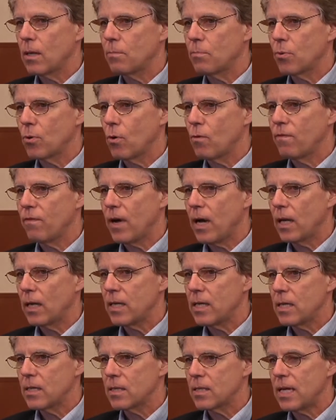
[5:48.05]
profile.
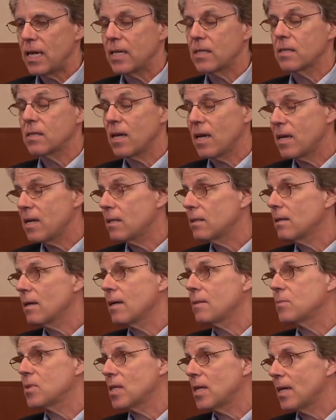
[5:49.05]
Is exciting
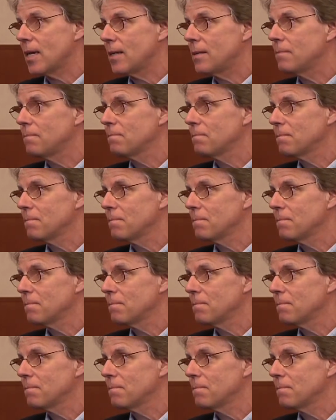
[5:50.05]
times ahead.